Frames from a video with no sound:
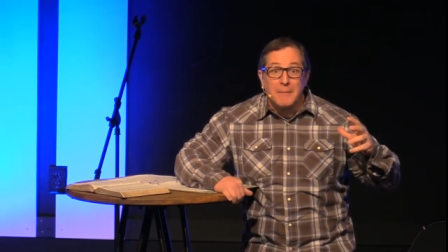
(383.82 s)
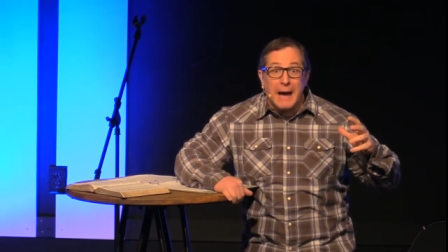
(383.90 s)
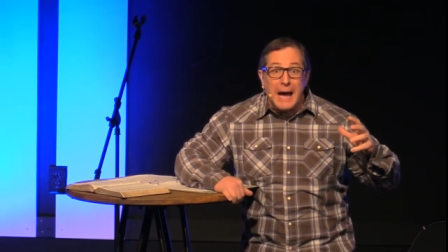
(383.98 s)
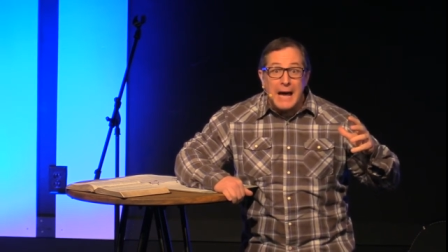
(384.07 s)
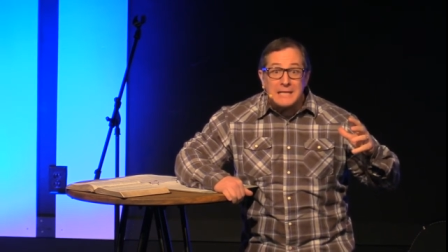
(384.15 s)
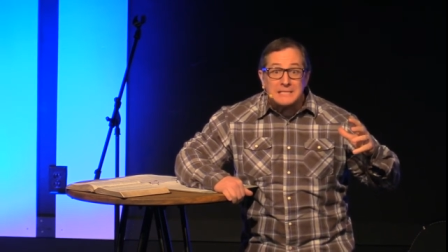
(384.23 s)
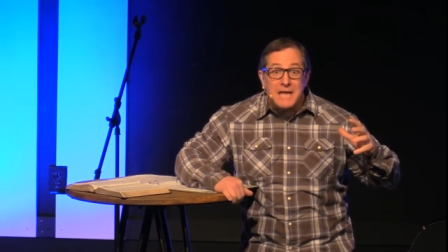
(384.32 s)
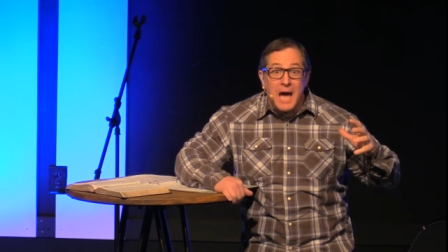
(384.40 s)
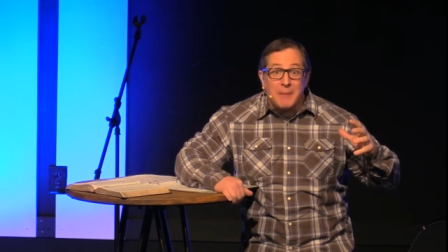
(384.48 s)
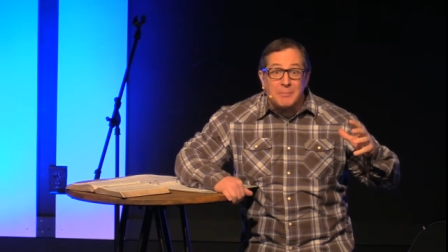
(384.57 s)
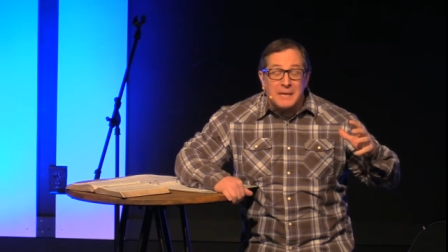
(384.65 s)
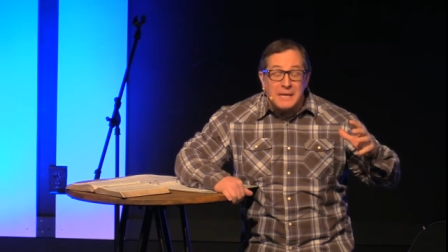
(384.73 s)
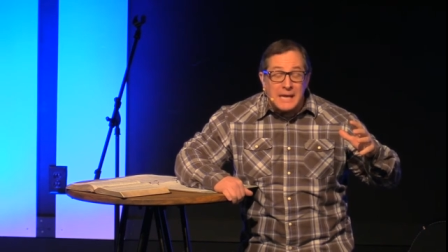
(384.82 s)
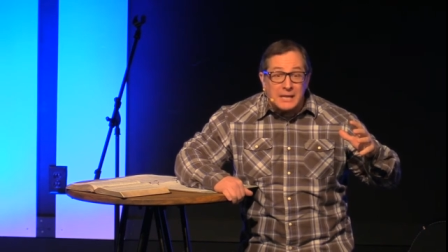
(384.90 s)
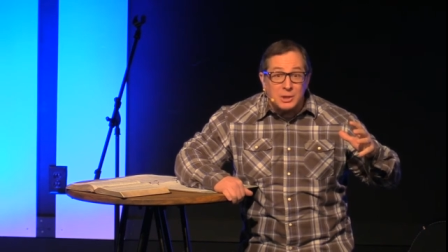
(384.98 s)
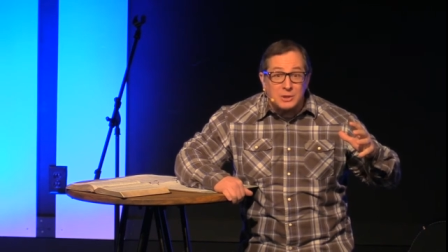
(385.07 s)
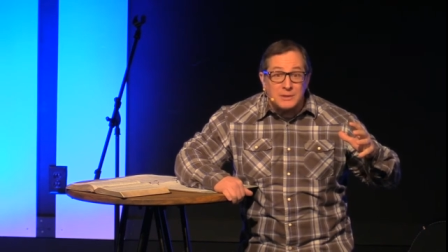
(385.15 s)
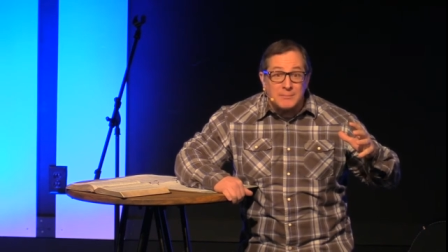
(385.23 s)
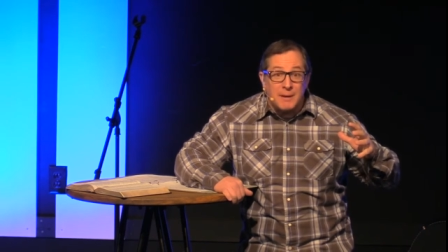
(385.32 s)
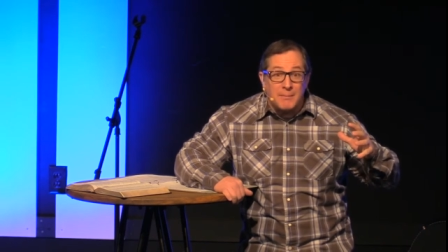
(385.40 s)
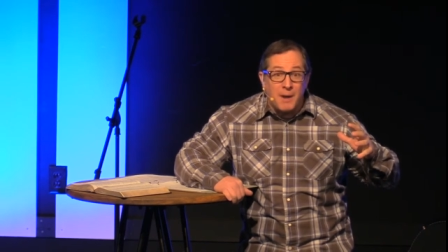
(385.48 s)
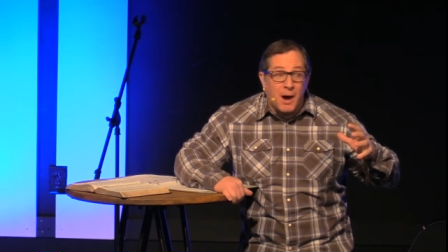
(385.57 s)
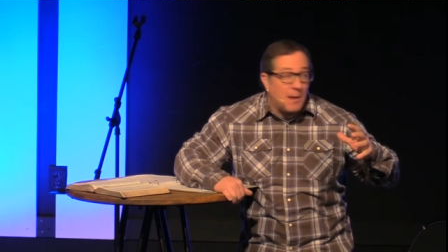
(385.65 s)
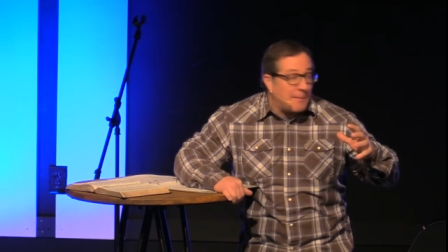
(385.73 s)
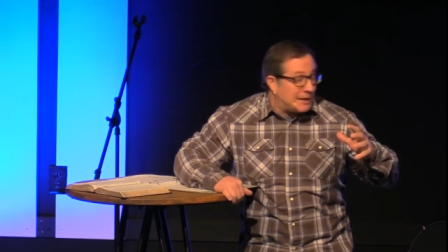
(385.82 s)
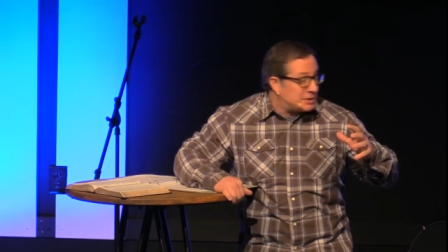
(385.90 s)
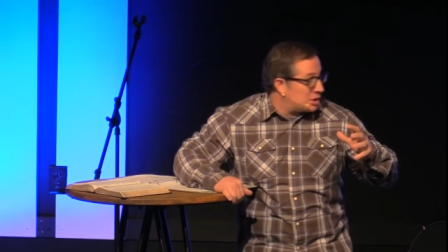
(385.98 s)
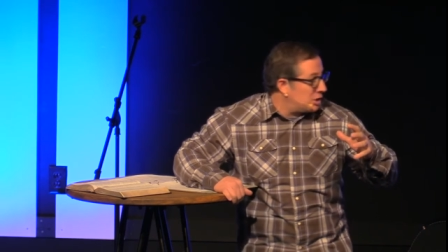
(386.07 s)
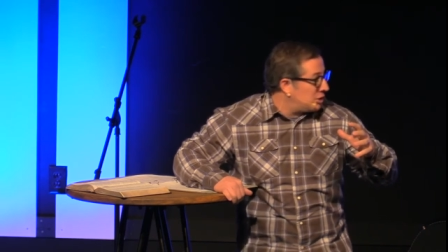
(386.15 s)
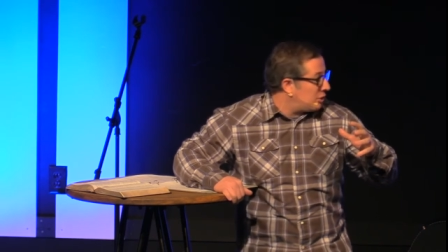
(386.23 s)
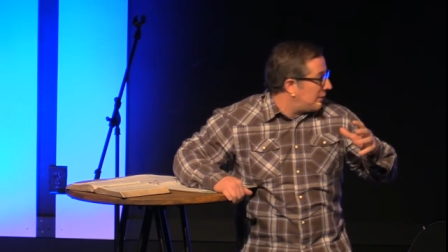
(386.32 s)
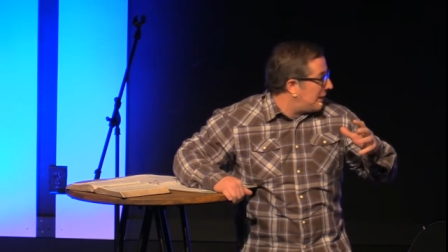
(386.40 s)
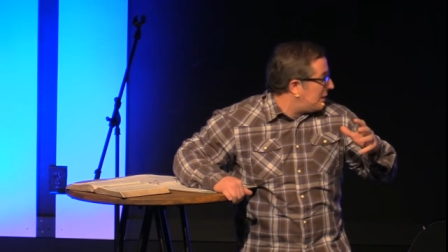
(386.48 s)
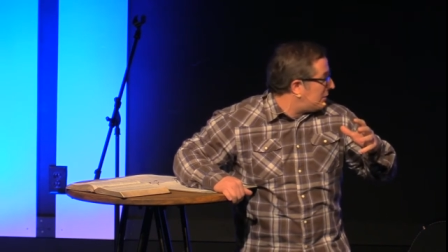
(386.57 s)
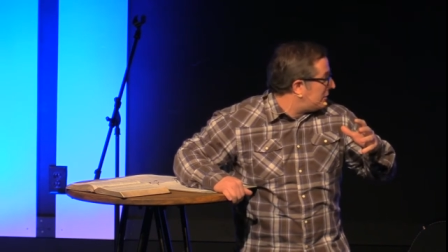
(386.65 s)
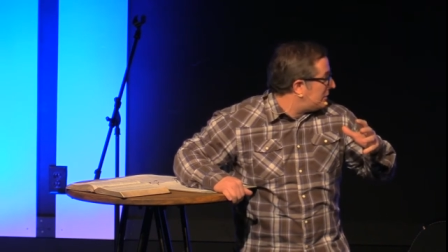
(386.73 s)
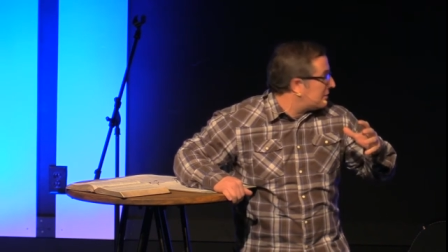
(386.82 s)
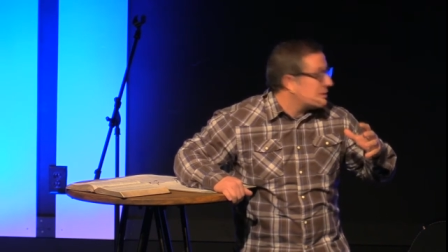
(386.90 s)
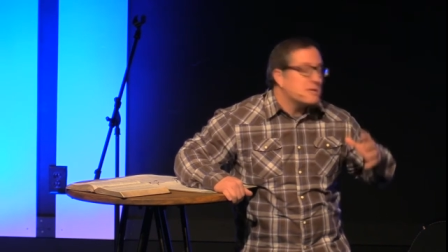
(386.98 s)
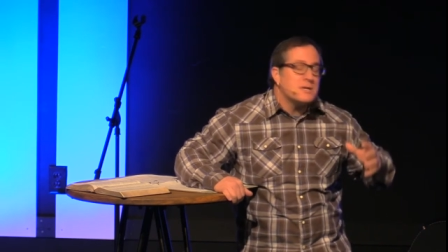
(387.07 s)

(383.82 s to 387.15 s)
My eyes got big. I looked at my mom. I turned around.